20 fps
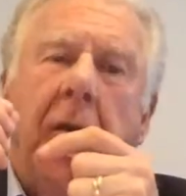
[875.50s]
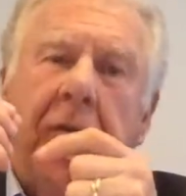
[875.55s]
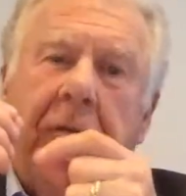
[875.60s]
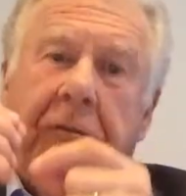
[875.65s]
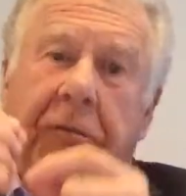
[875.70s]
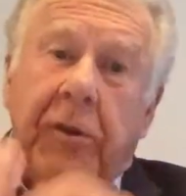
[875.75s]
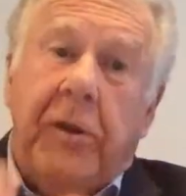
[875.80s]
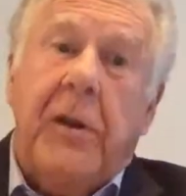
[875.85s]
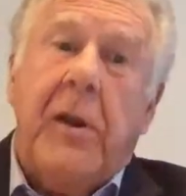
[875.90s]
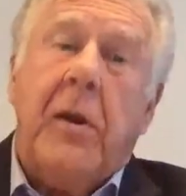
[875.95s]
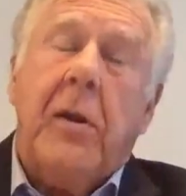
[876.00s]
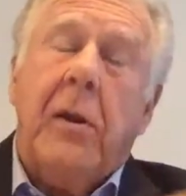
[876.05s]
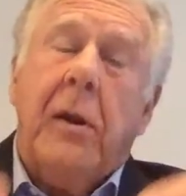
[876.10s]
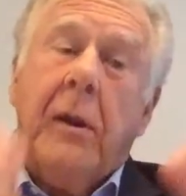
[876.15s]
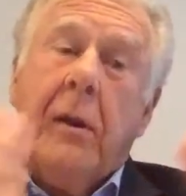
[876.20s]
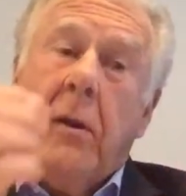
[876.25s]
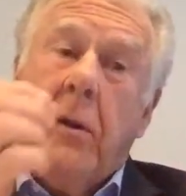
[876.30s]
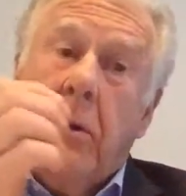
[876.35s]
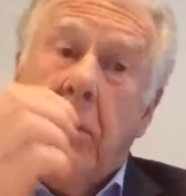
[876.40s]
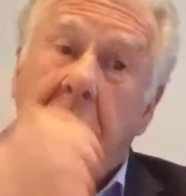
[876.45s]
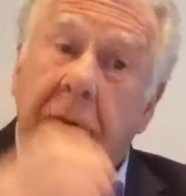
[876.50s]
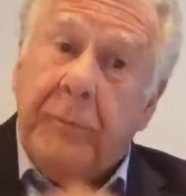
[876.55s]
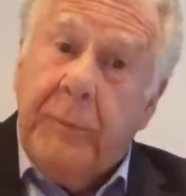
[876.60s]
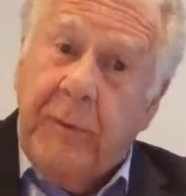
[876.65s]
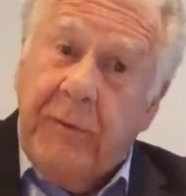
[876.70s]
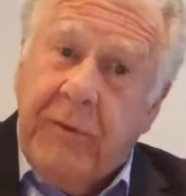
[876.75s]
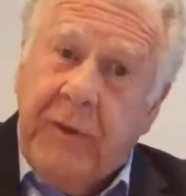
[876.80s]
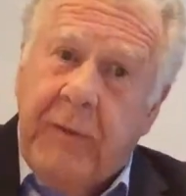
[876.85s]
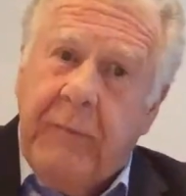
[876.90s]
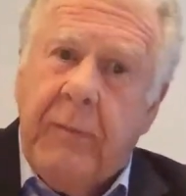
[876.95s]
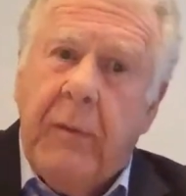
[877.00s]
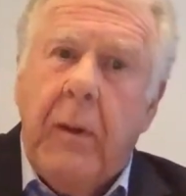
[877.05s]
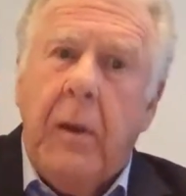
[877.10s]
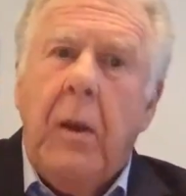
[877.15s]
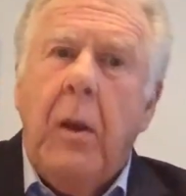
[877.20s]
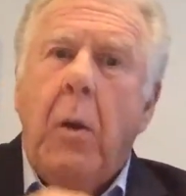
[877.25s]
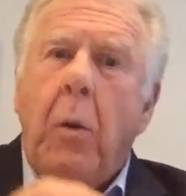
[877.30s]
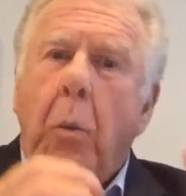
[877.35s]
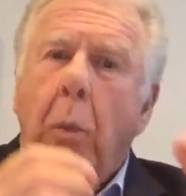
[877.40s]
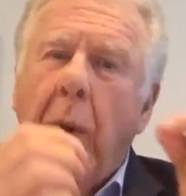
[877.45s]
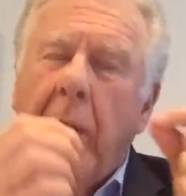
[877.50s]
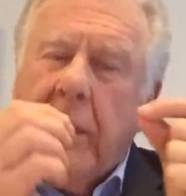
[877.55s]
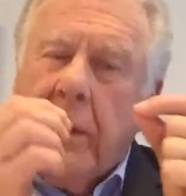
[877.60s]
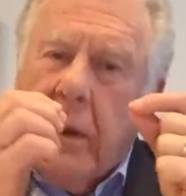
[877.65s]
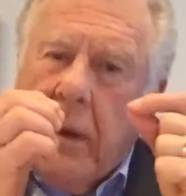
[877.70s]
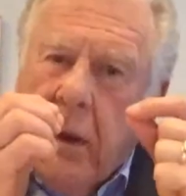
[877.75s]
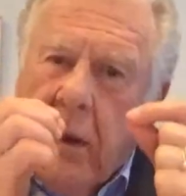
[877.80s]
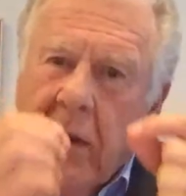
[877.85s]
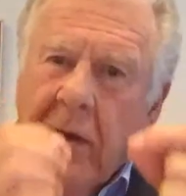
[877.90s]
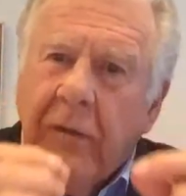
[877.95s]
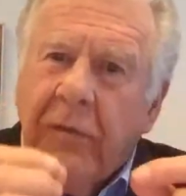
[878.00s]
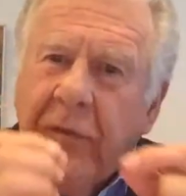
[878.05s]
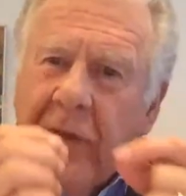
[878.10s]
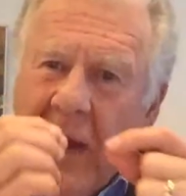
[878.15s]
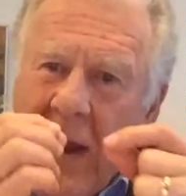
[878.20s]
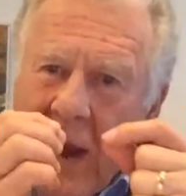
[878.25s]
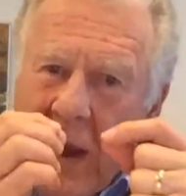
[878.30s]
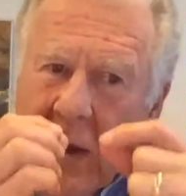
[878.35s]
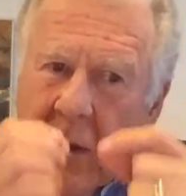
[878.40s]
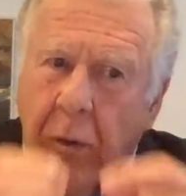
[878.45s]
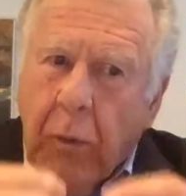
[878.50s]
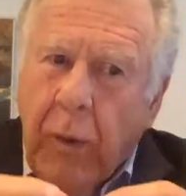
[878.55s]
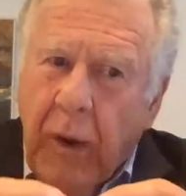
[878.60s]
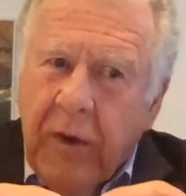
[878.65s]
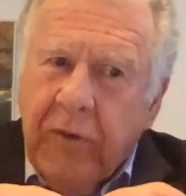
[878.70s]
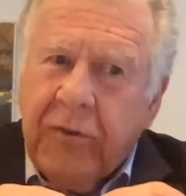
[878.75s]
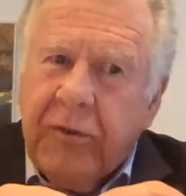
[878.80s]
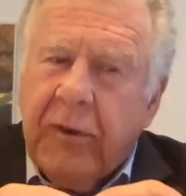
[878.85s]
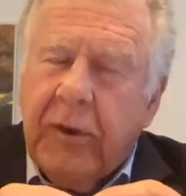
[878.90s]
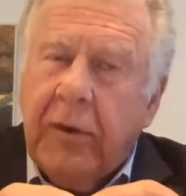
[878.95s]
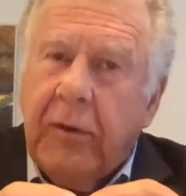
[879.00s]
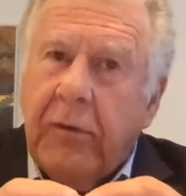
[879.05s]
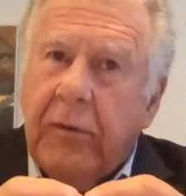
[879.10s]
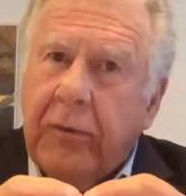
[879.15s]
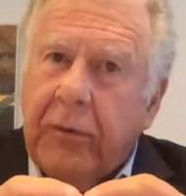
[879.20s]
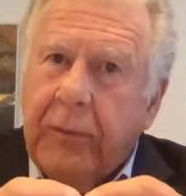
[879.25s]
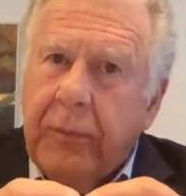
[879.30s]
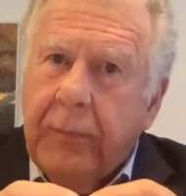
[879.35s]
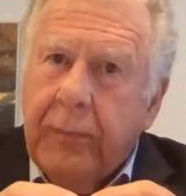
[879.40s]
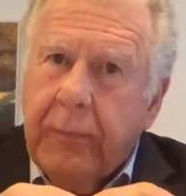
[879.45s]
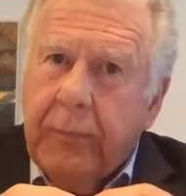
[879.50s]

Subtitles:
generic or specific. With clarifying questions,